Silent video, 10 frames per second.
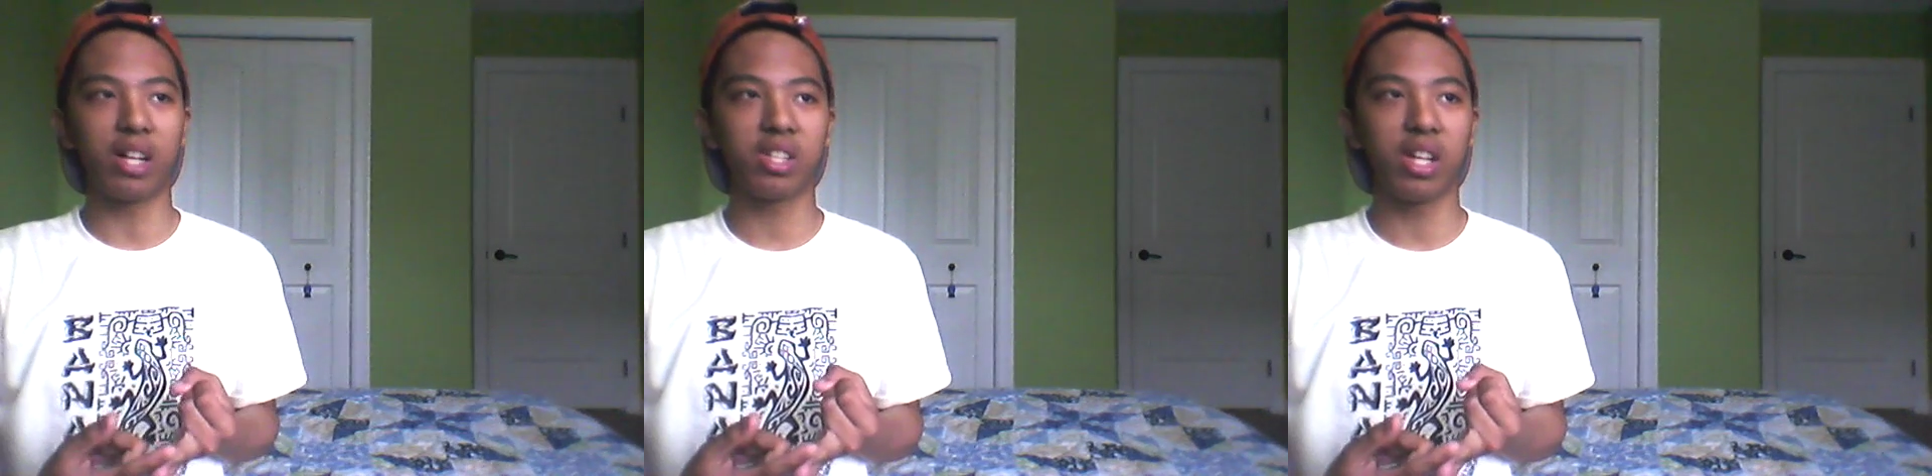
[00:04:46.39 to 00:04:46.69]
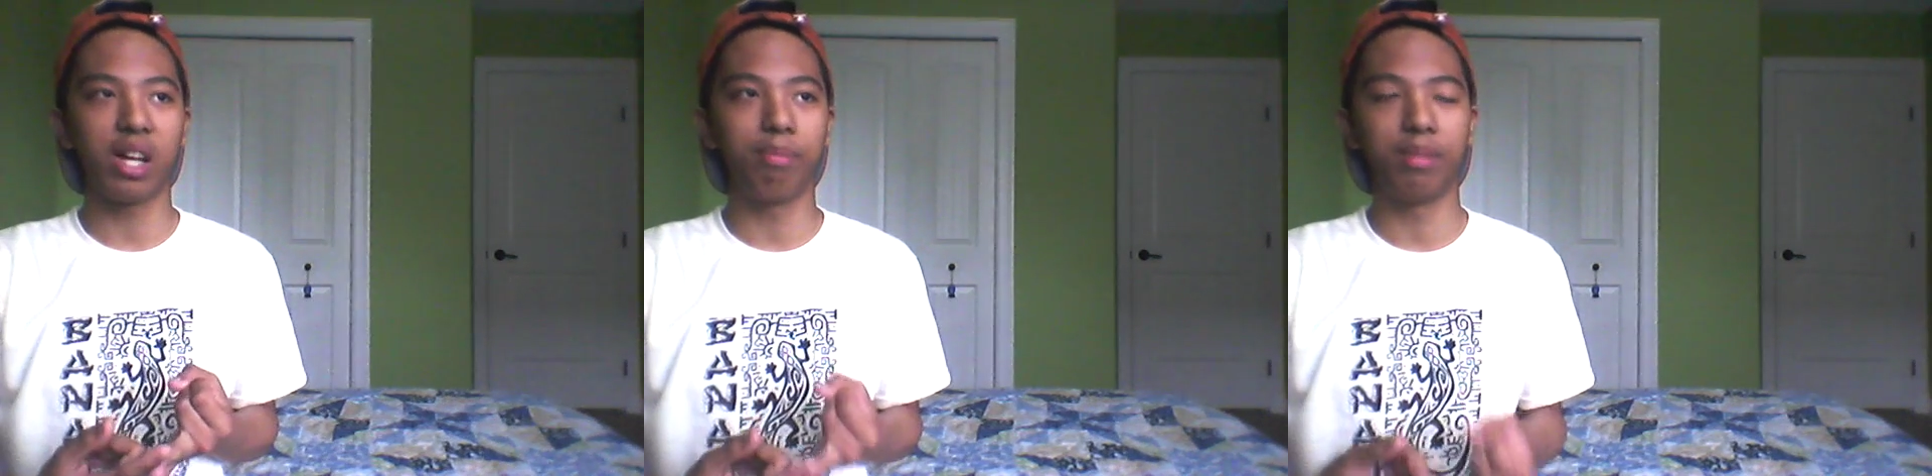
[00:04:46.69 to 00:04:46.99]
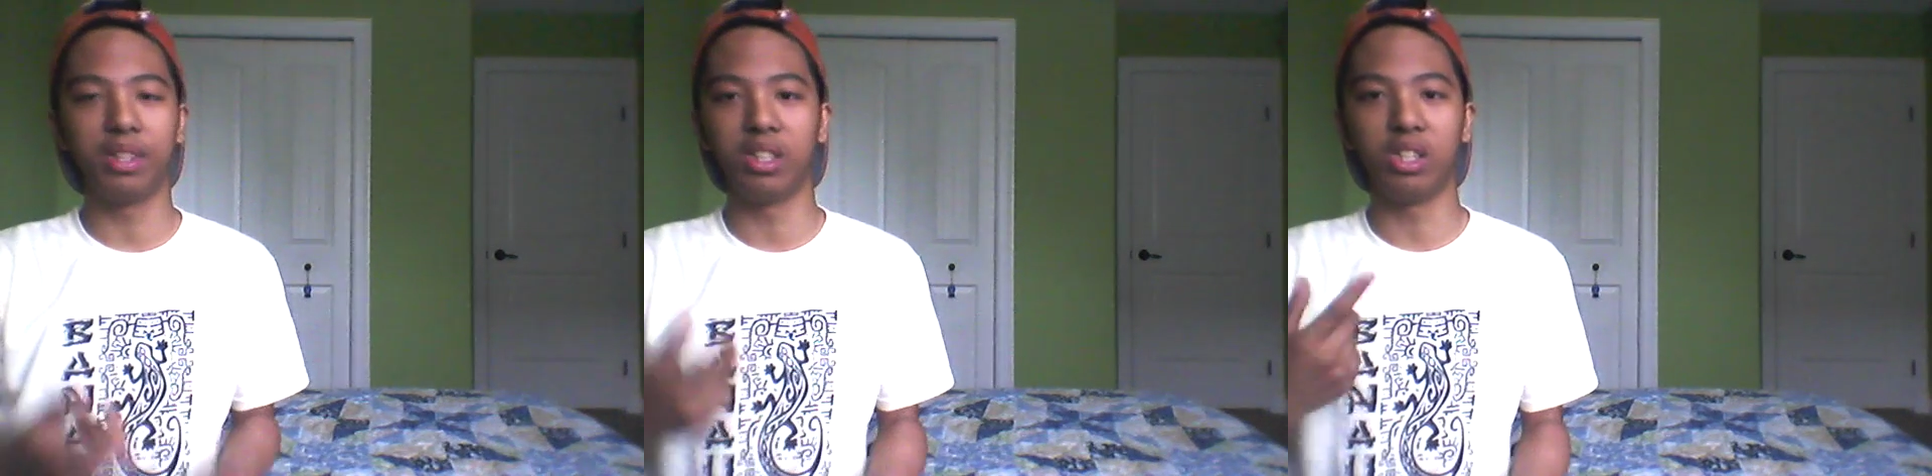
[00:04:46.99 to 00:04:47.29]
type,
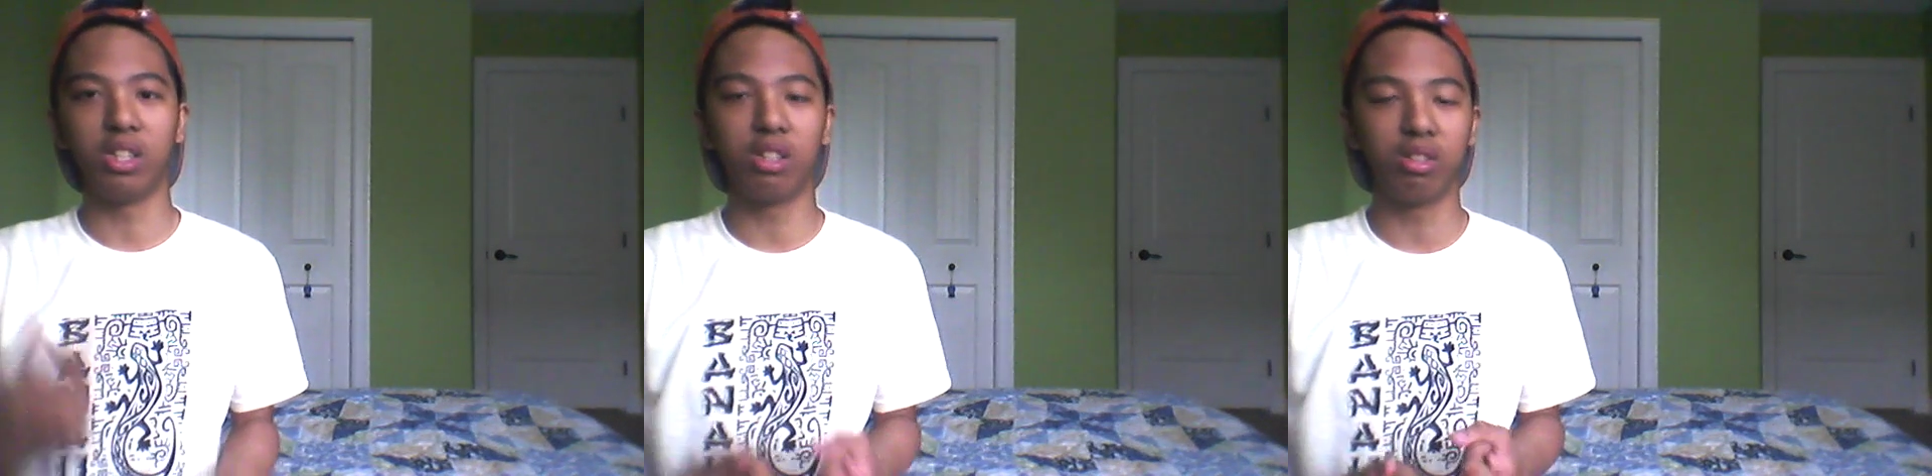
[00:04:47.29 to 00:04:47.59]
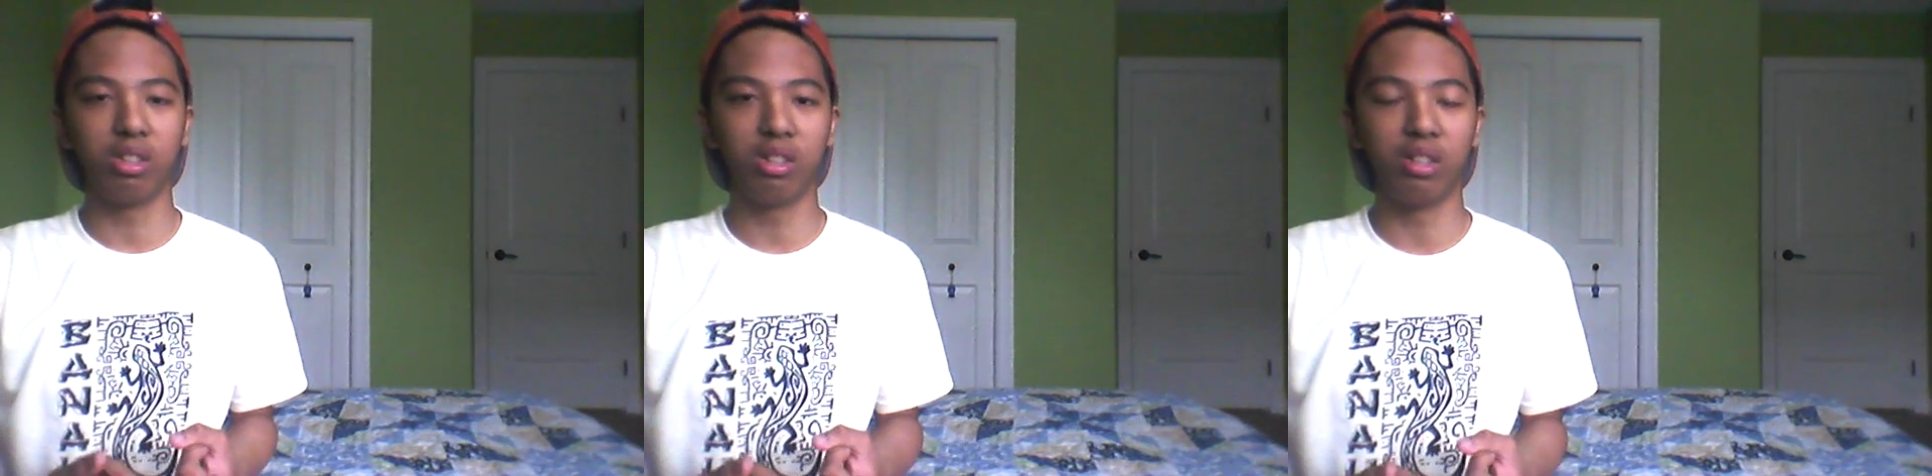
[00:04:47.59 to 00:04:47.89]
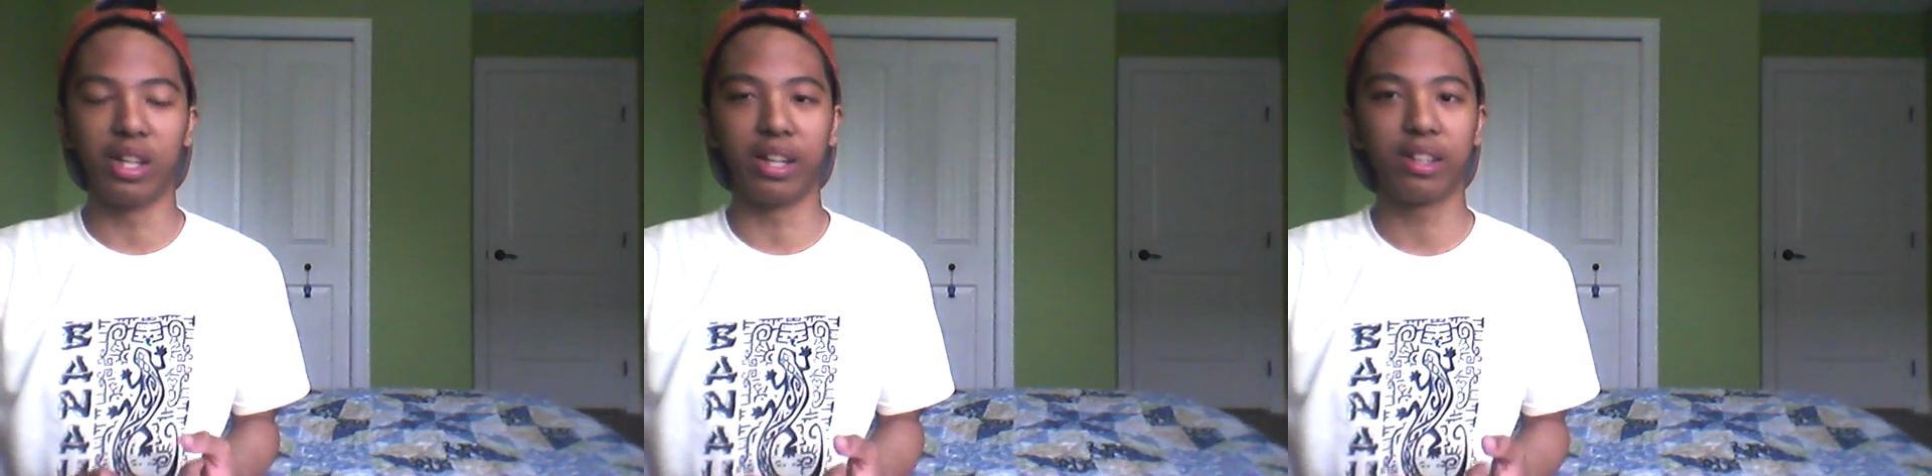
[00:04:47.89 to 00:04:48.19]
you'll do
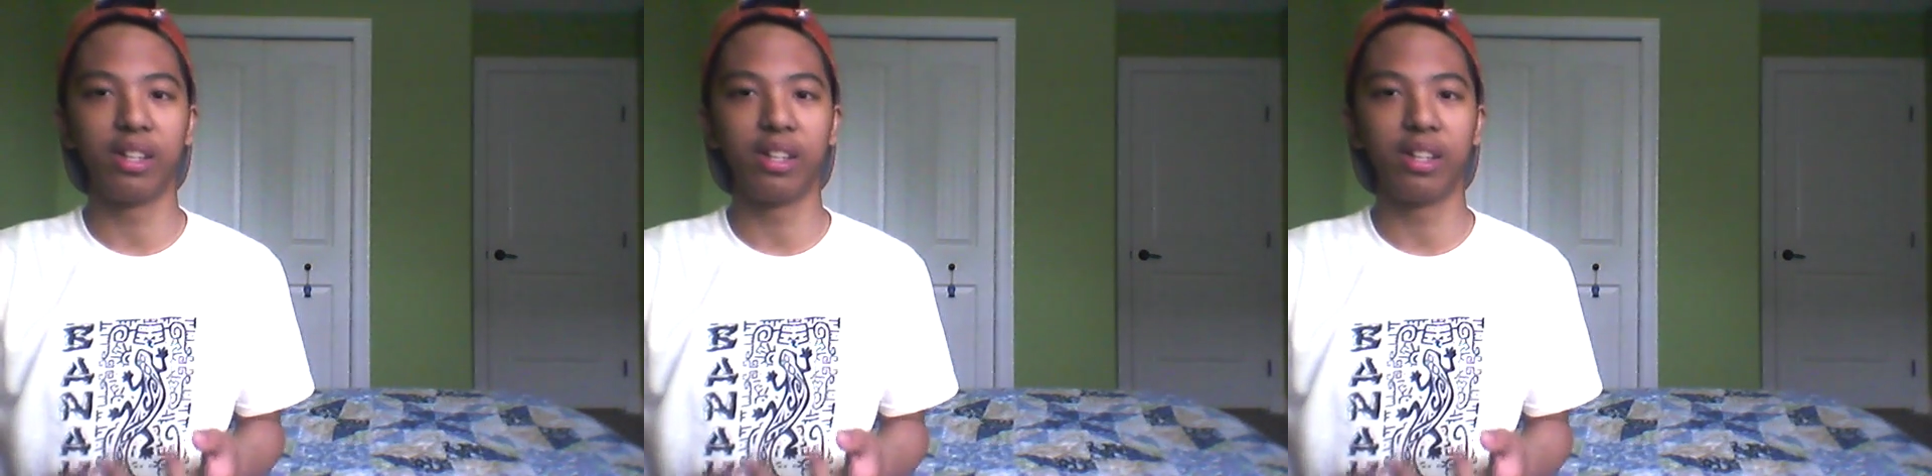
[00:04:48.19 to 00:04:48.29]
like